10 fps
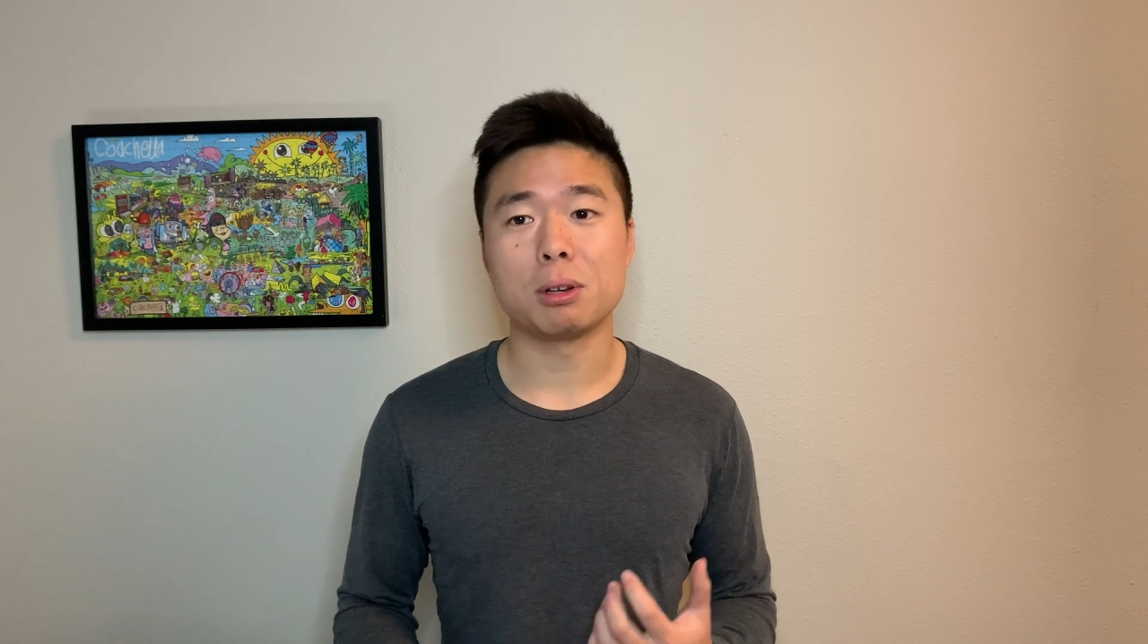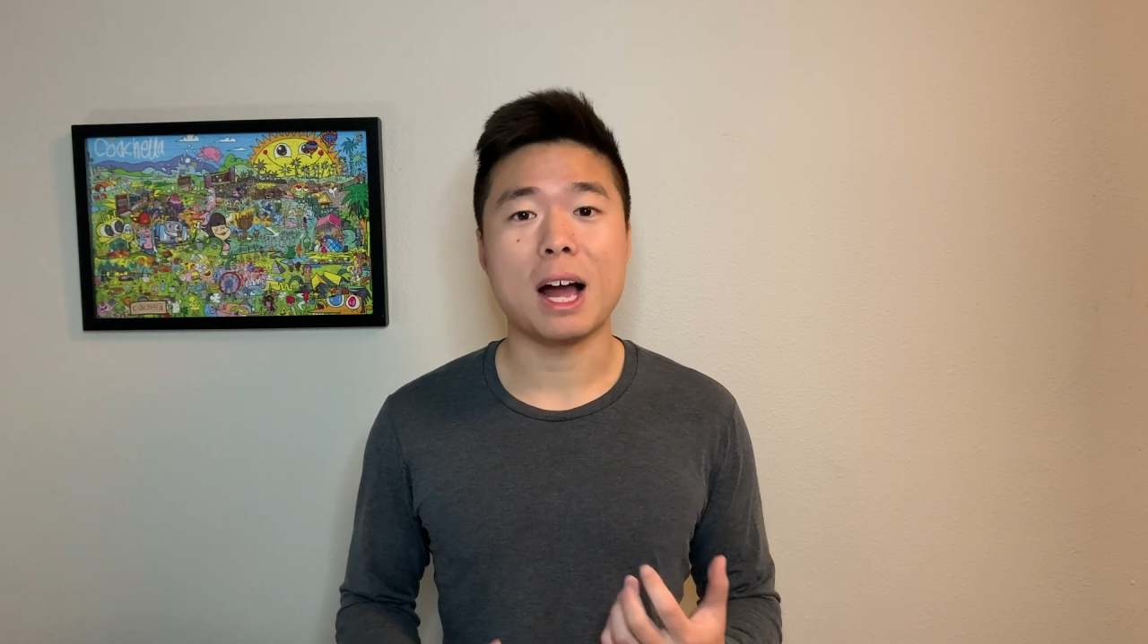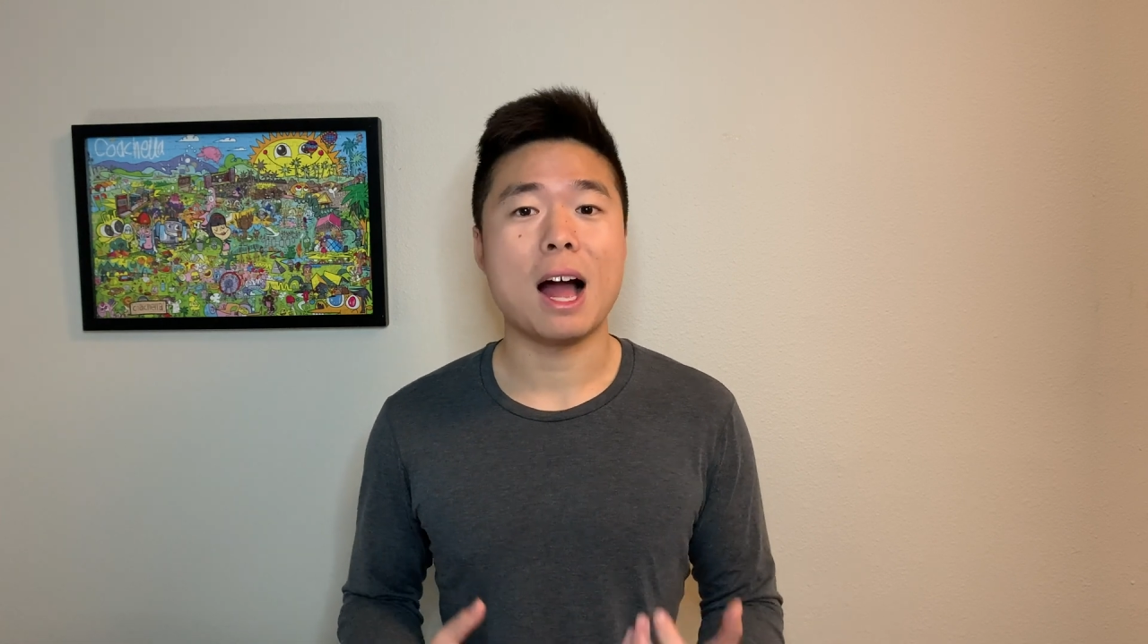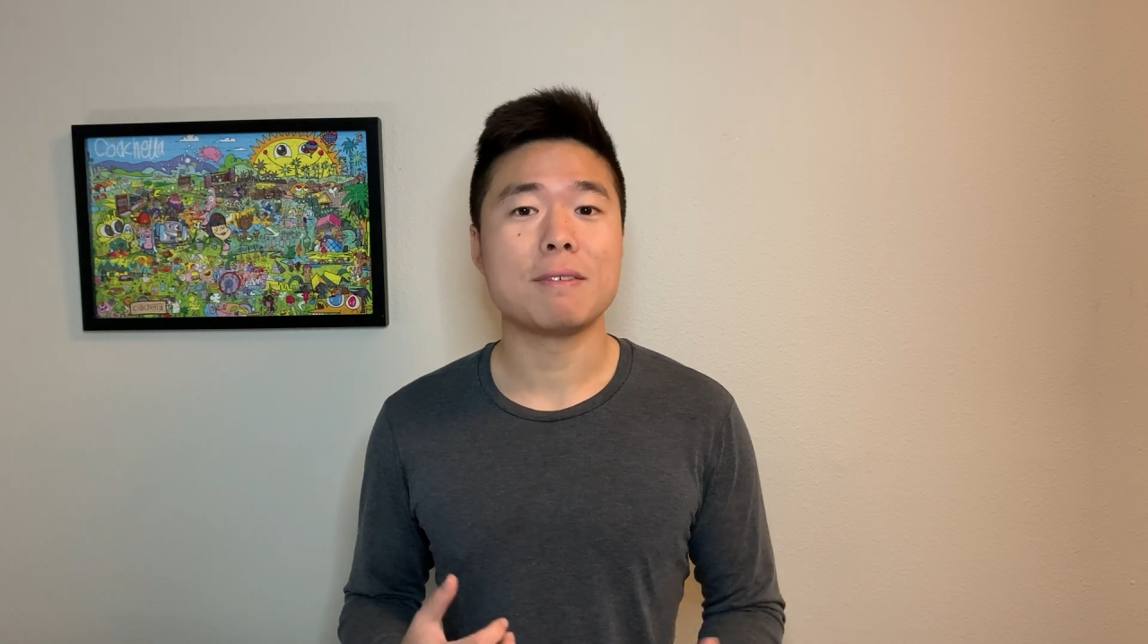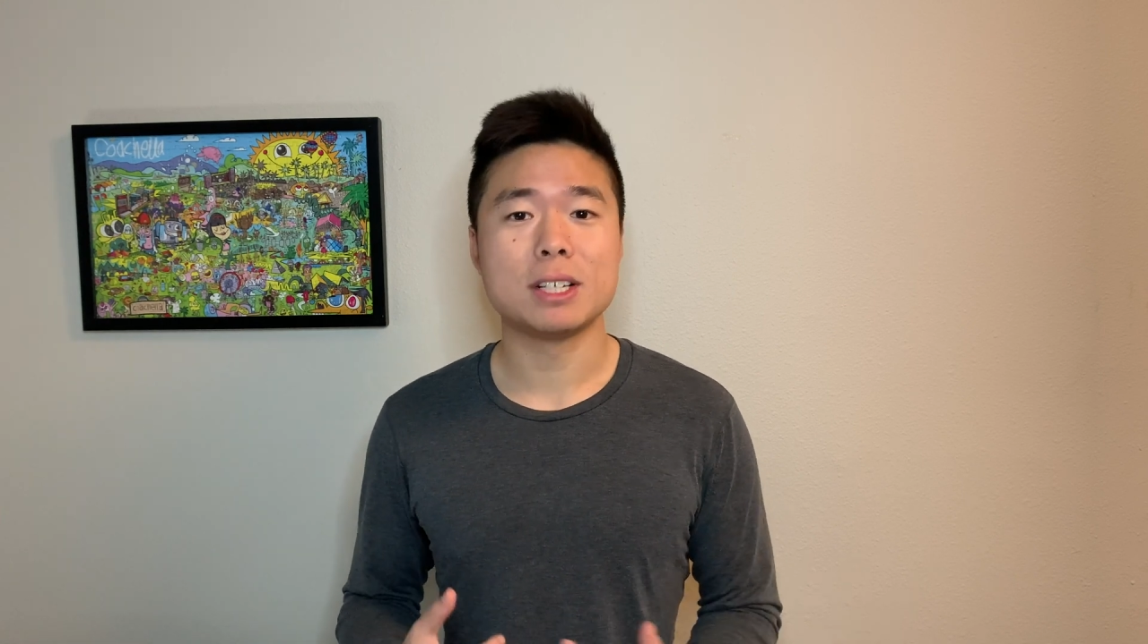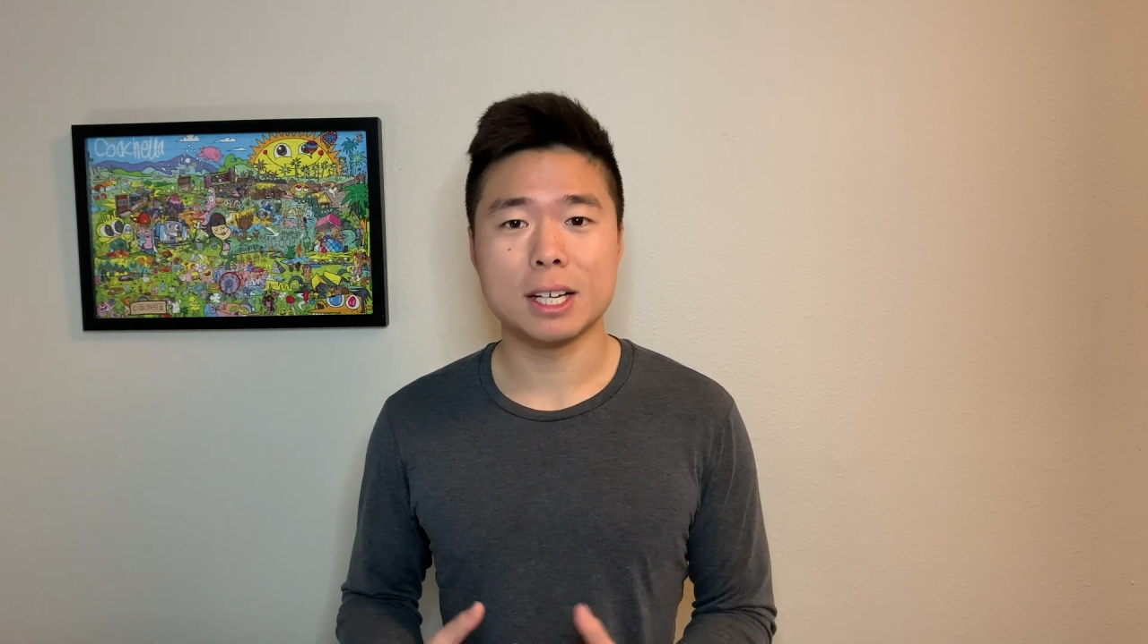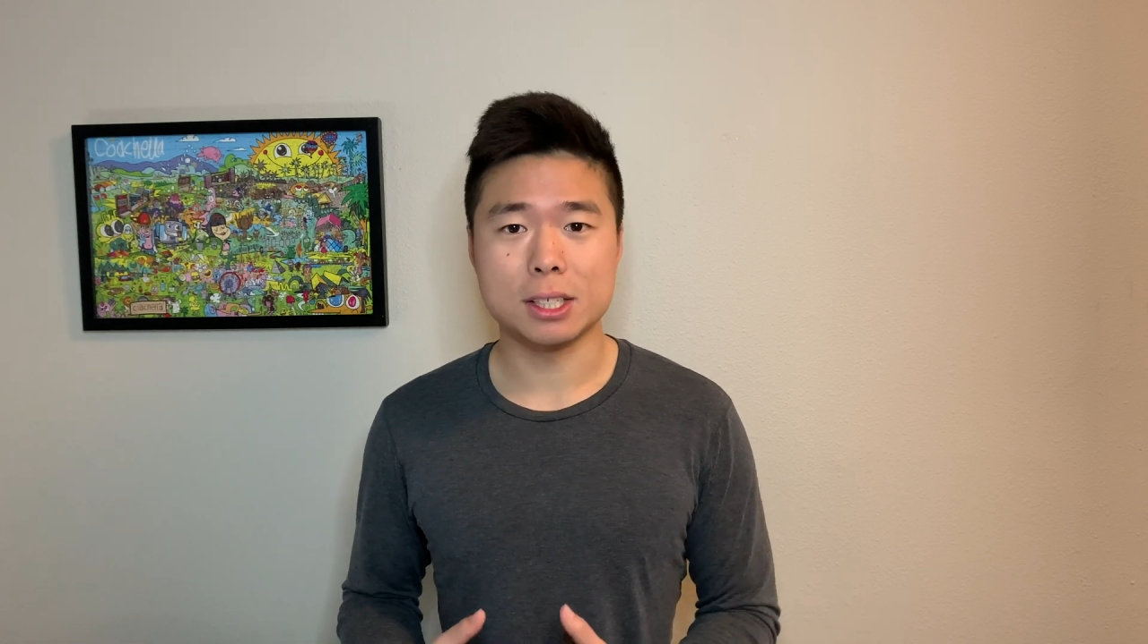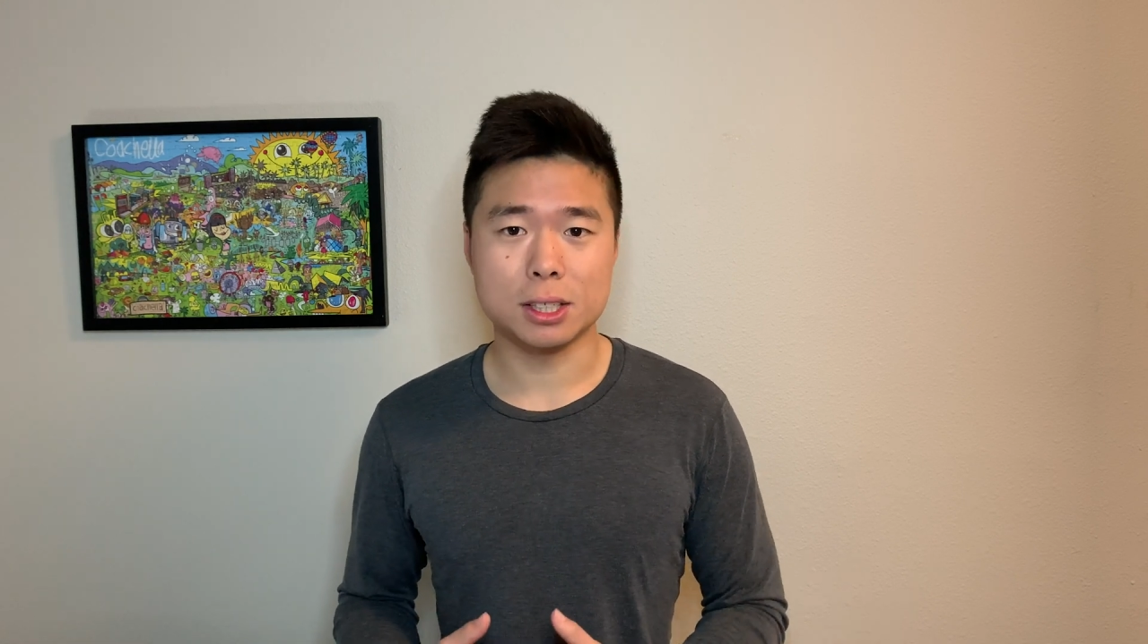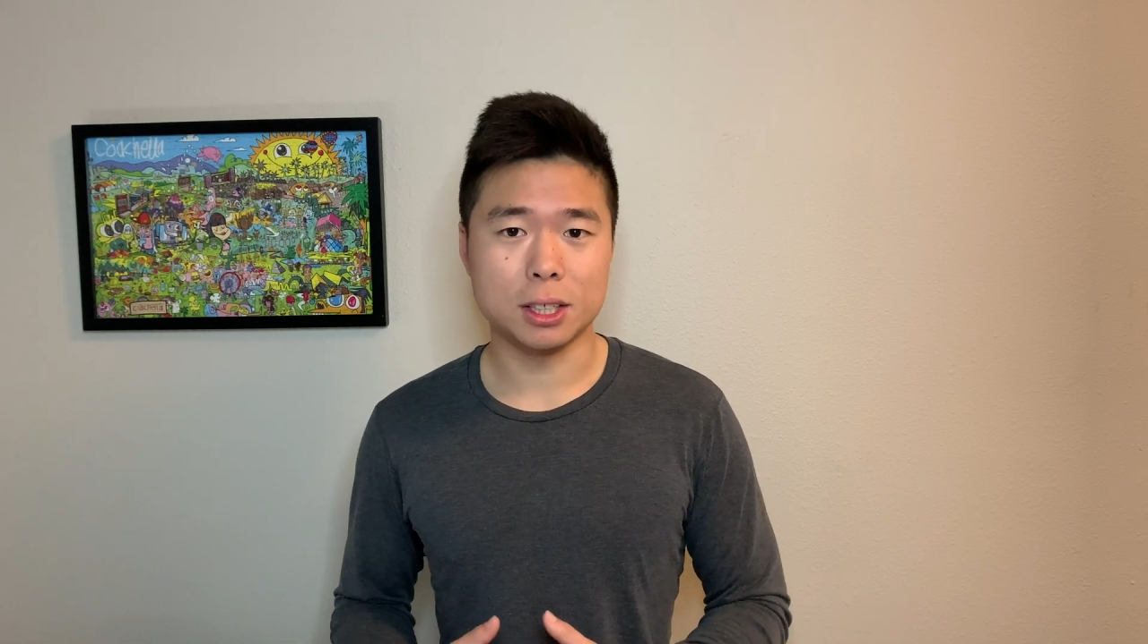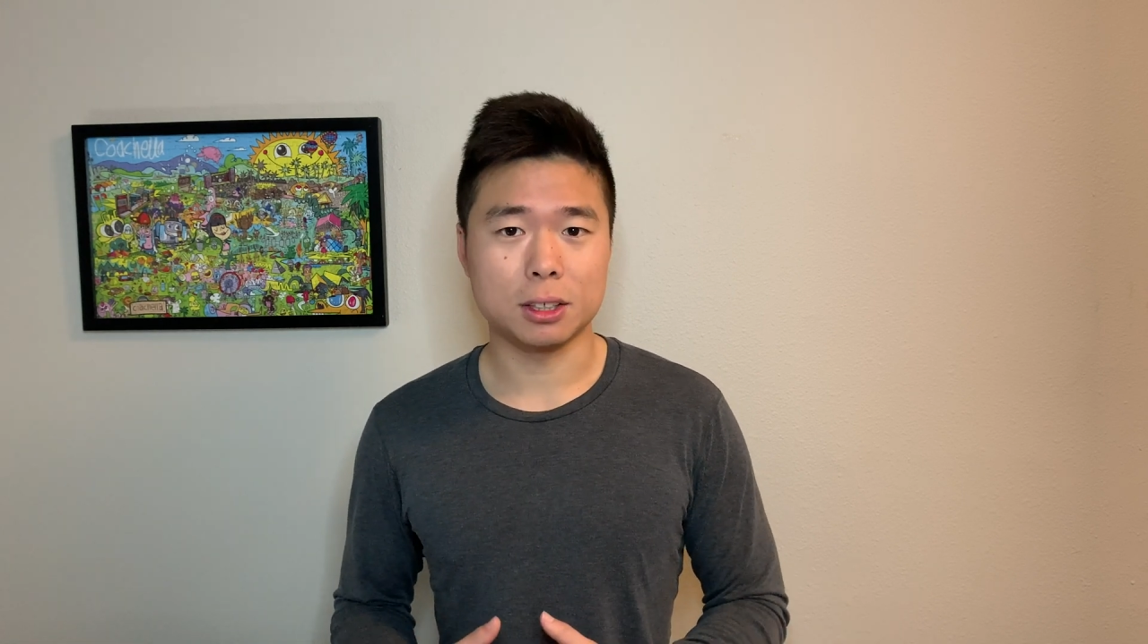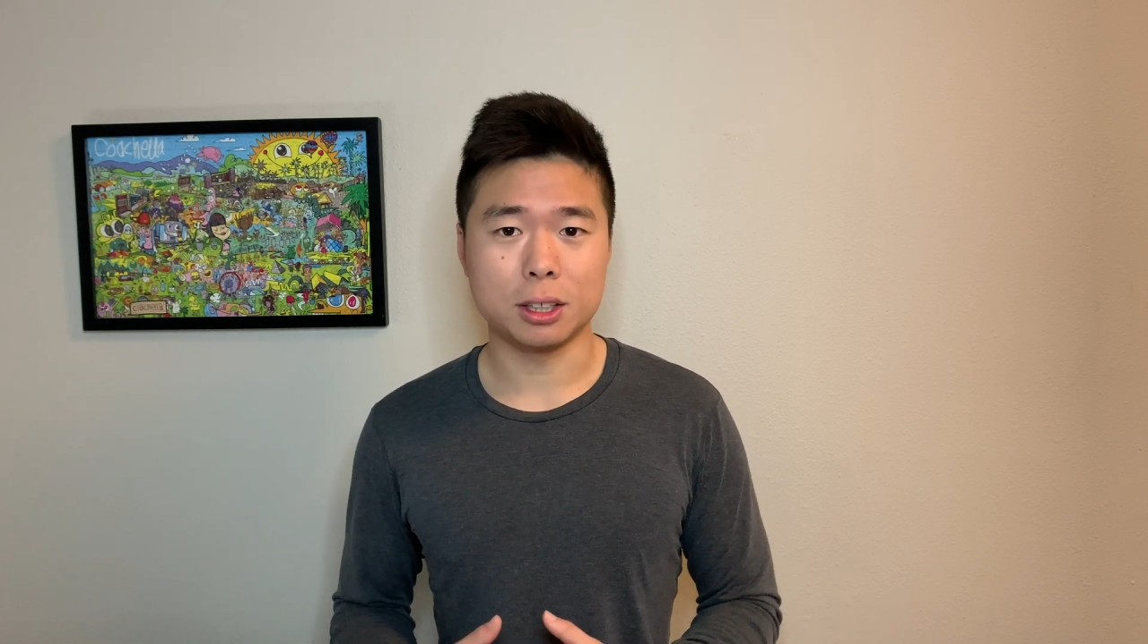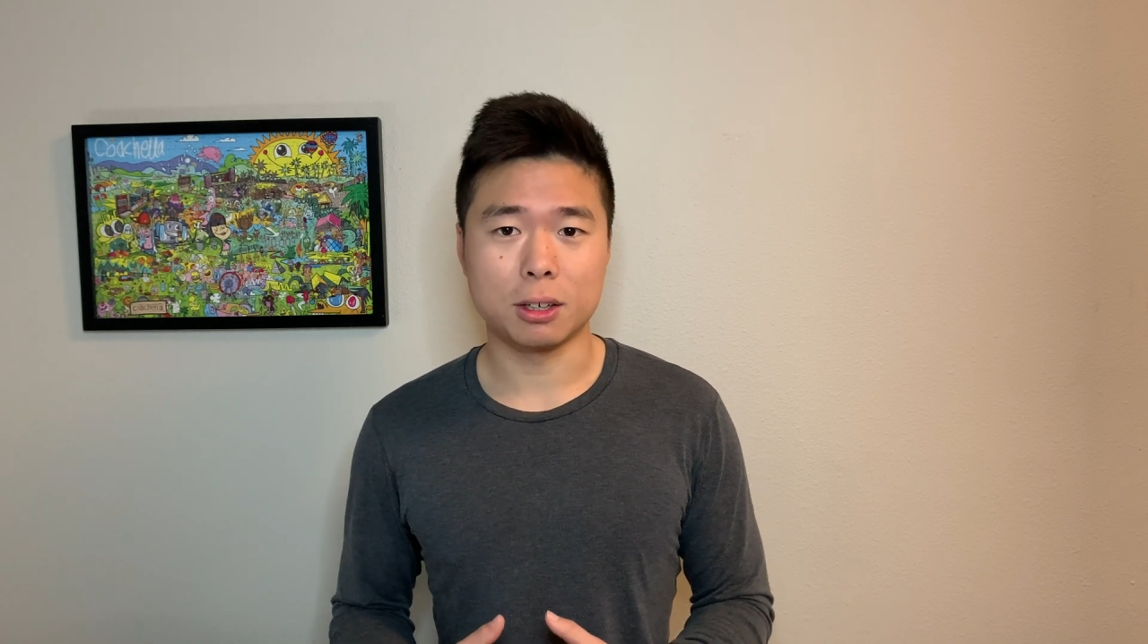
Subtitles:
haven't necessarily